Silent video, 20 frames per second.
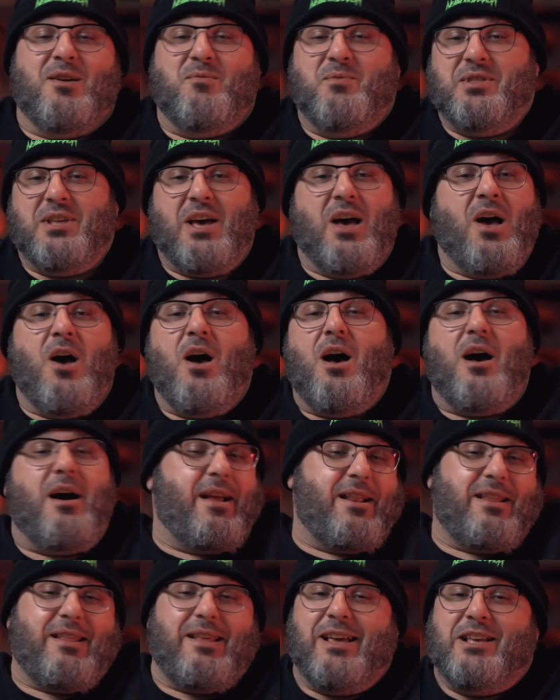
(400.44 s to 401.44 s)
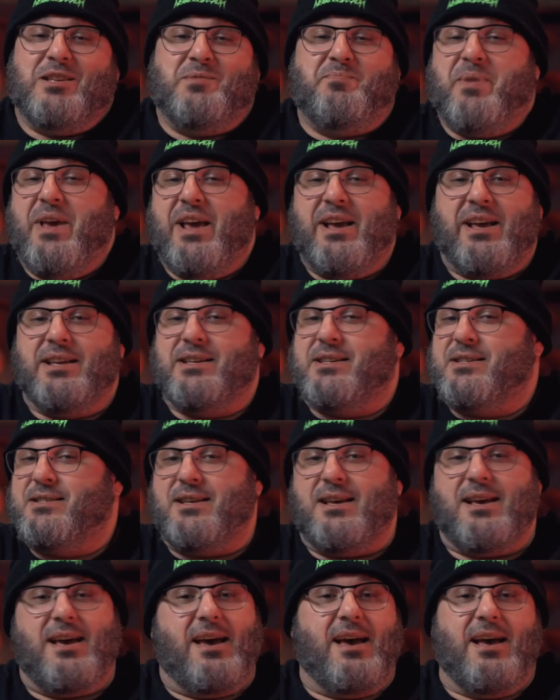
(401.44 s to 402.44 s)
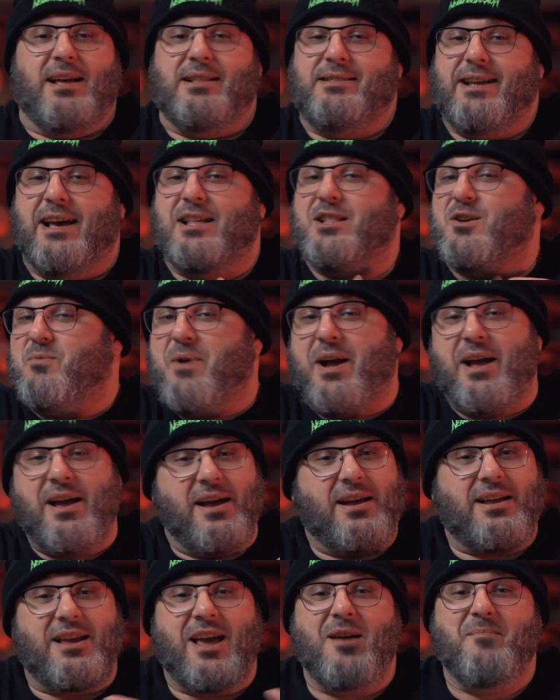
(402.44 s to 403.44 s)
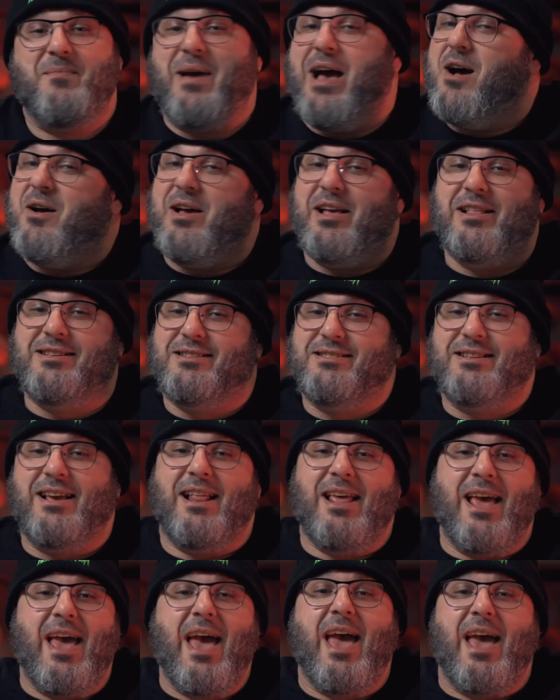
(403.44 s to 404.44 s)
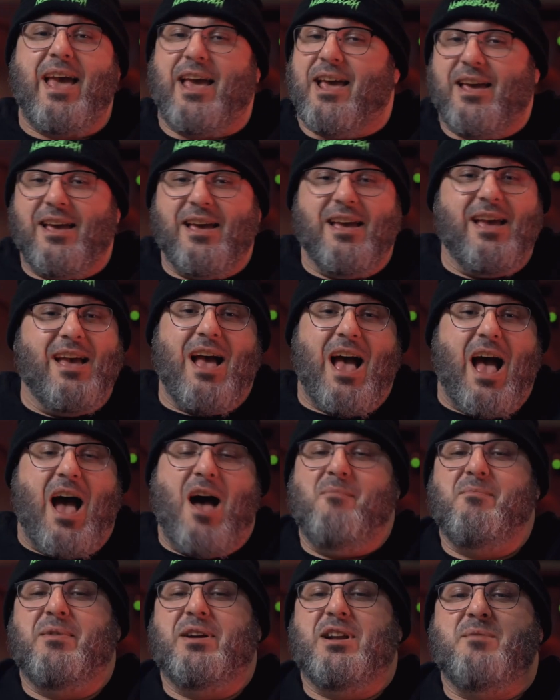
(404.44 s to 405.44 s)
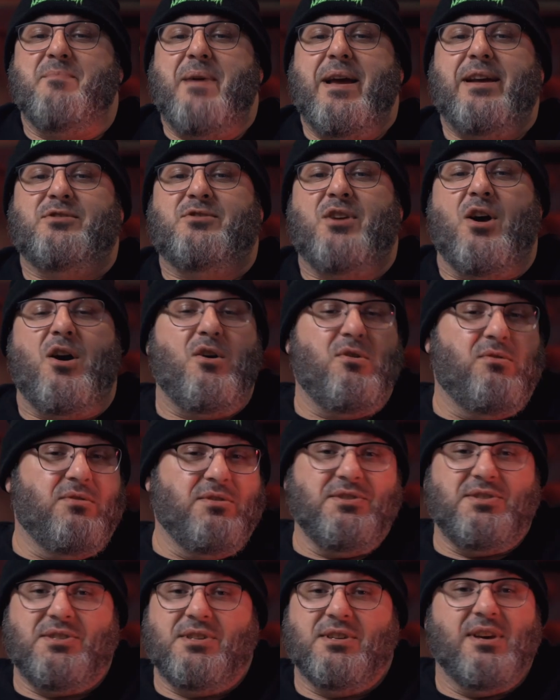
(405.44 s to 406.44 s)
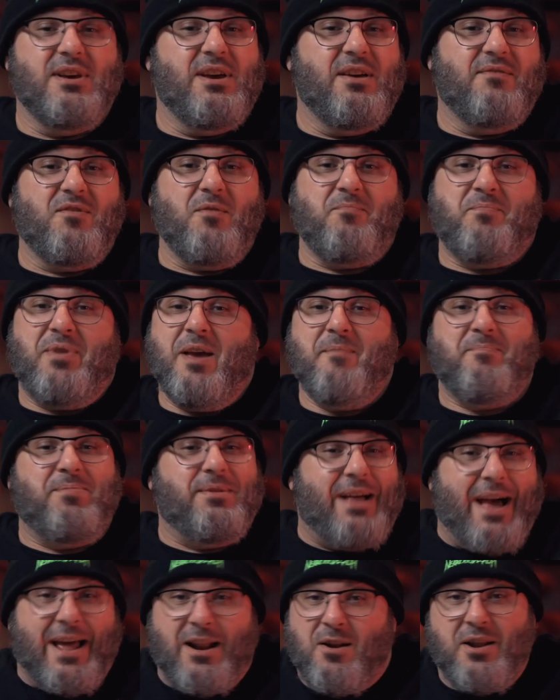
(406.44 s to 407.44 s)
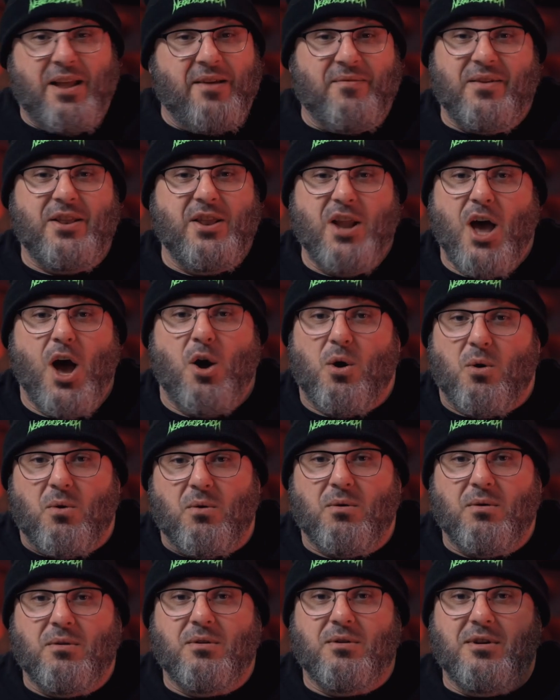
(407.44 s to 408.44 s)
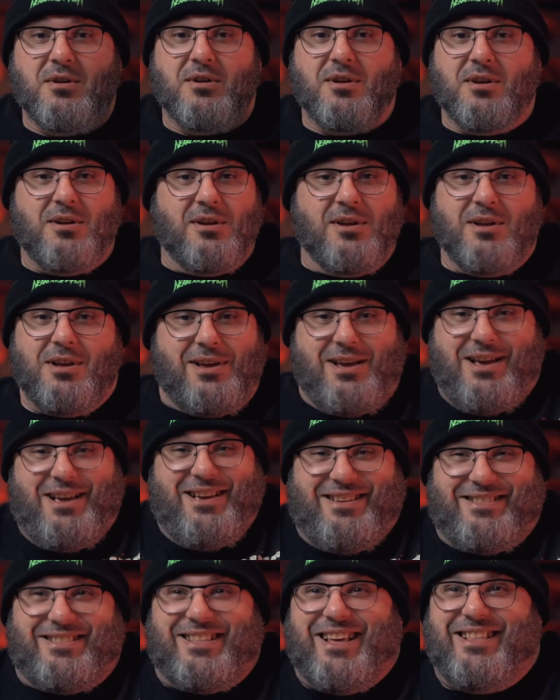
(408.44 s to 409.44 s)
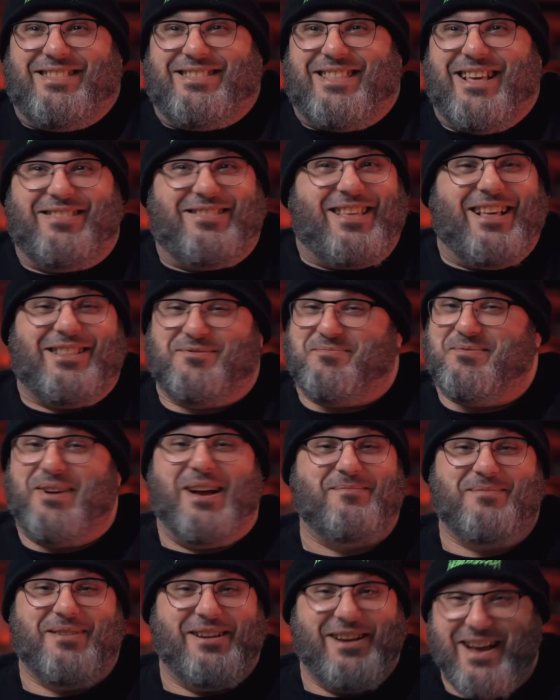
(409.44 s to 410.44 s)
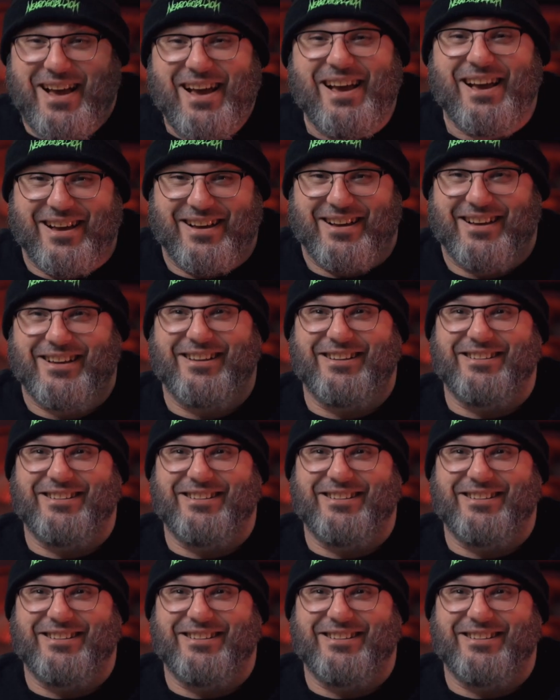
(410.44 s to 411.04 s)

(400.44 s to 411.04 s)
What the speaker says: with a heart as big as Delaware came out and said, "Hey, I'm gonna make tones for people I don't even know." That's why we're here.